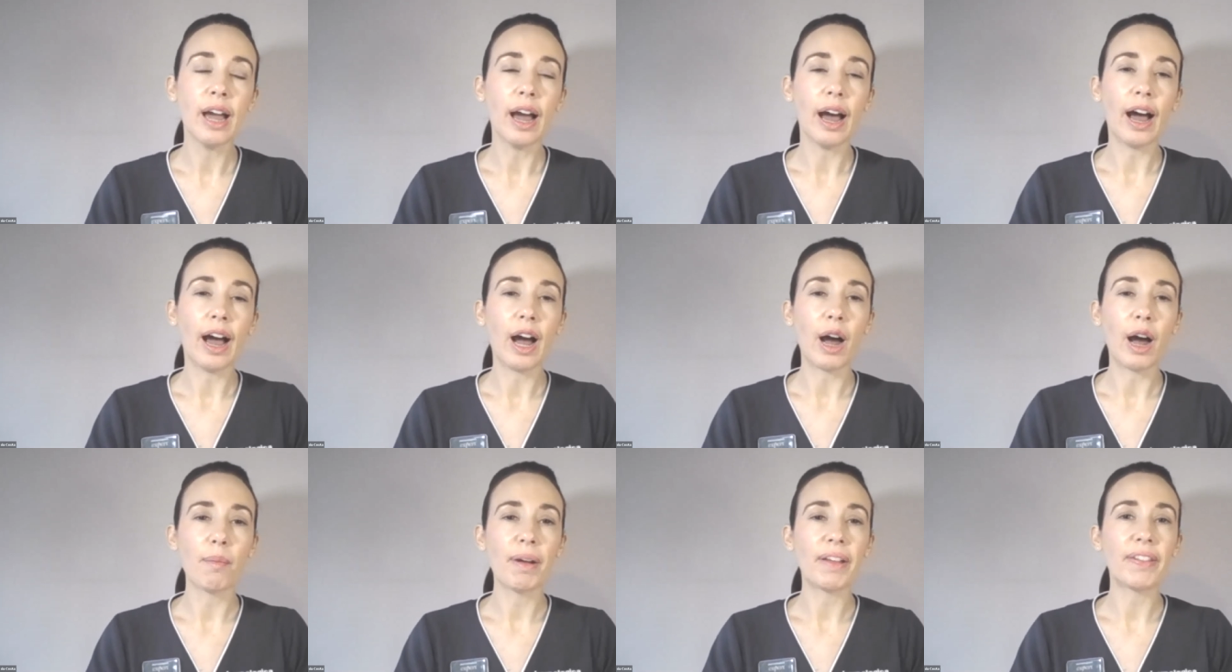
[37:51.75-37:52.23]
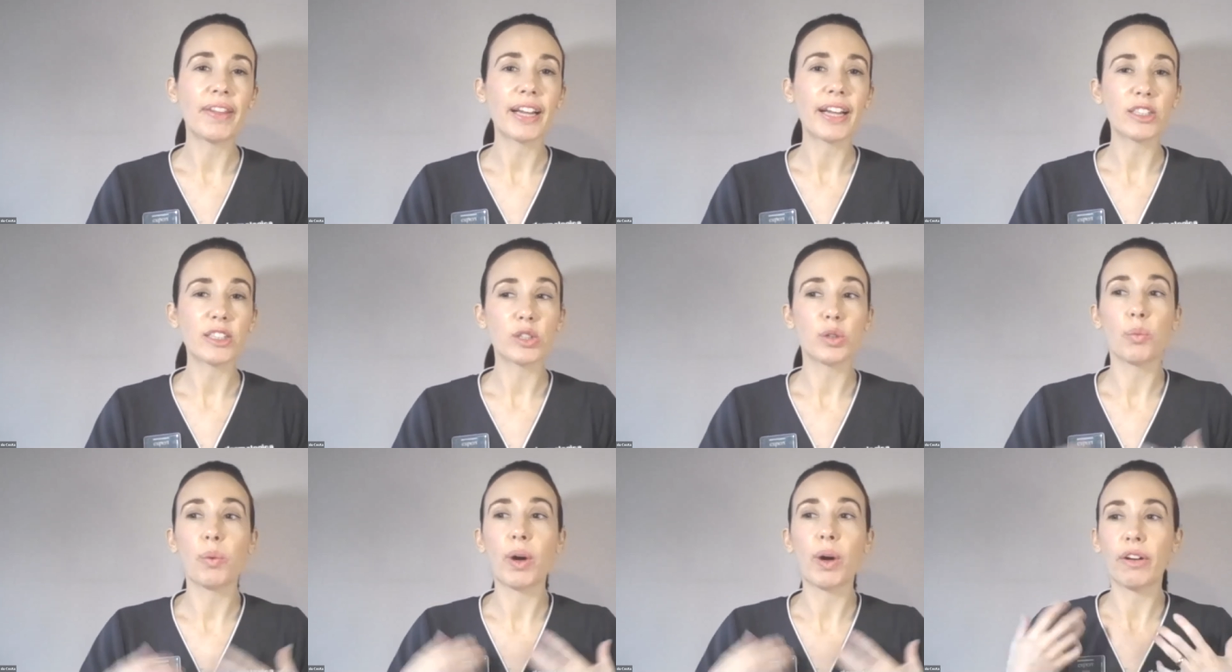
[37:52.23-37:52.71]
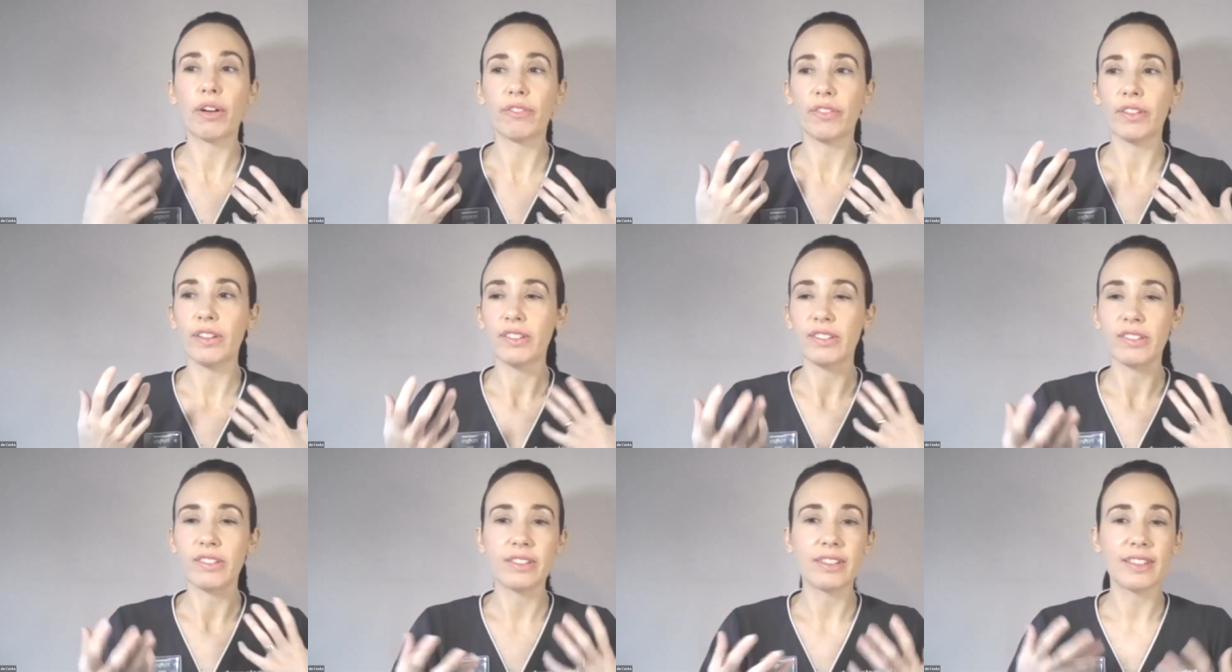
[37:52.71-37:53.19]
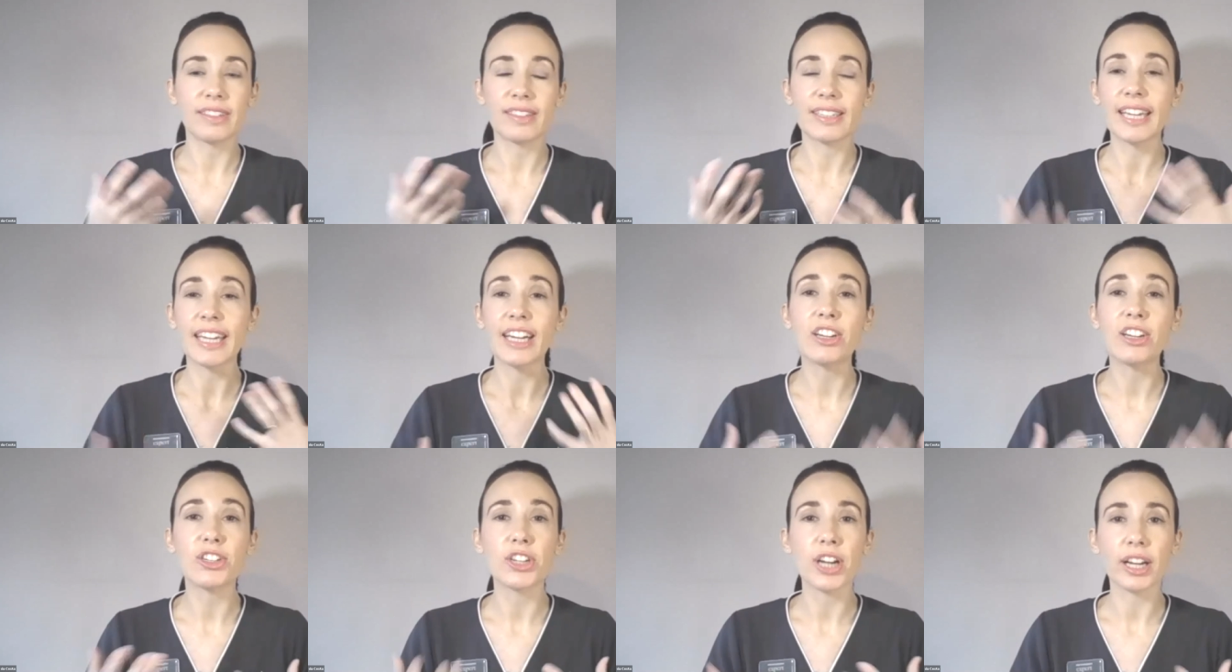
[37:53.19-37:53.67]
And that's the way of the
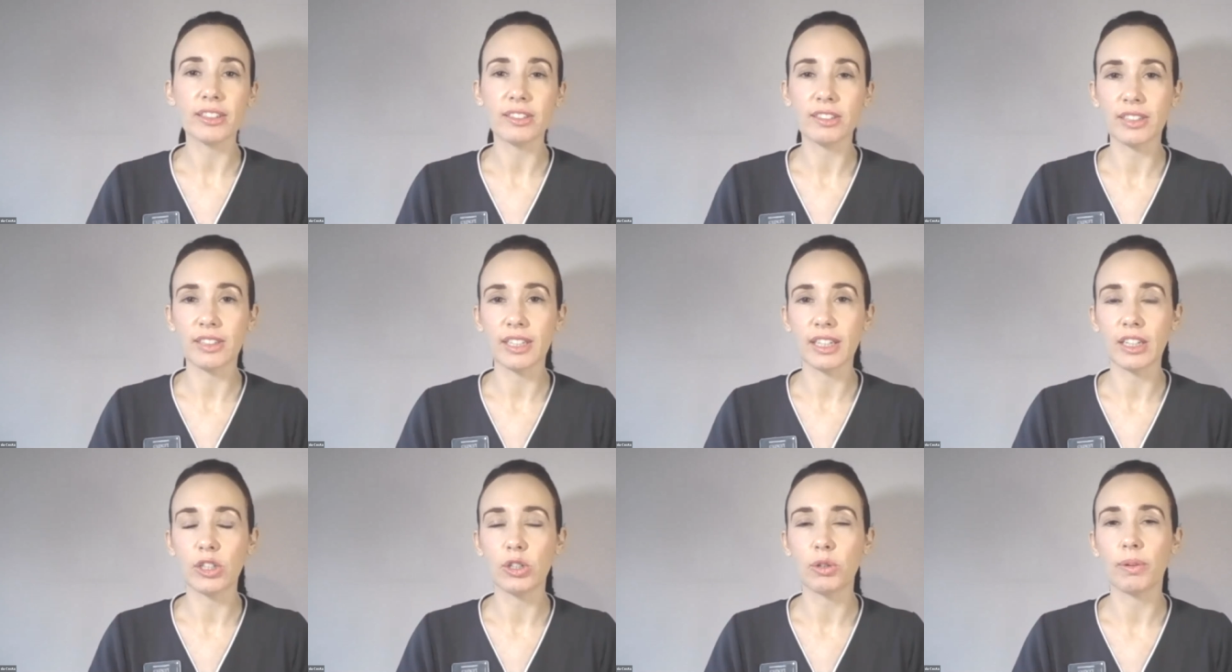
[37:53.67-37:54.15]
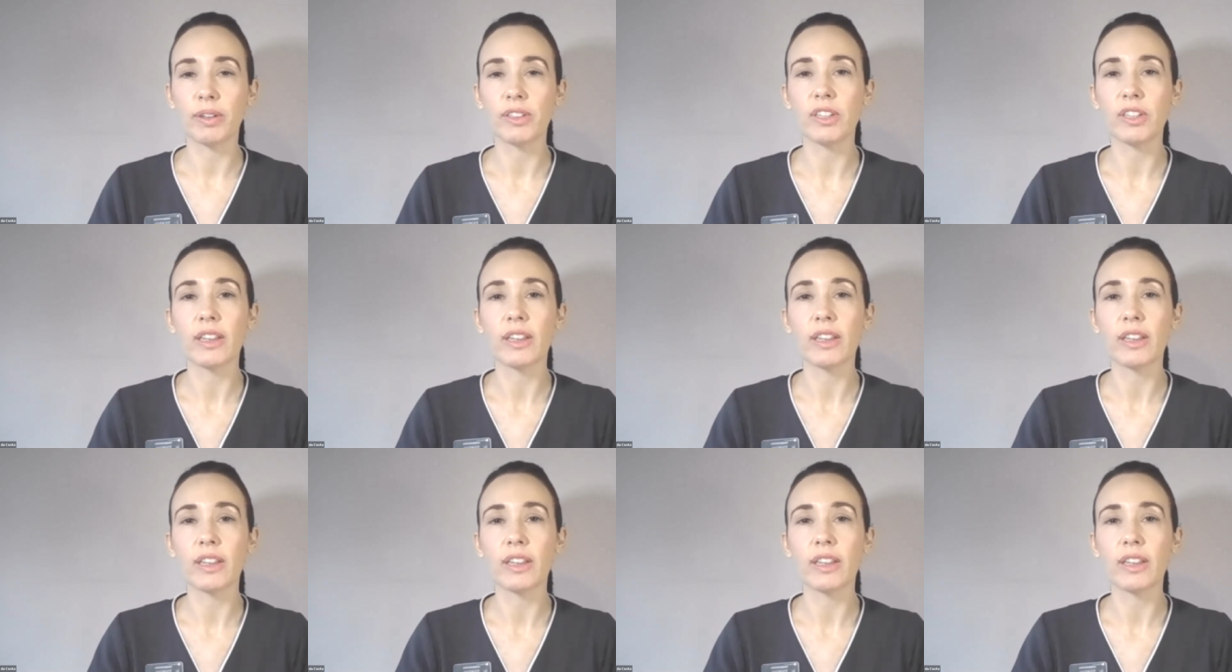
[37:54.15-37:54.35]
skin adjusting to it.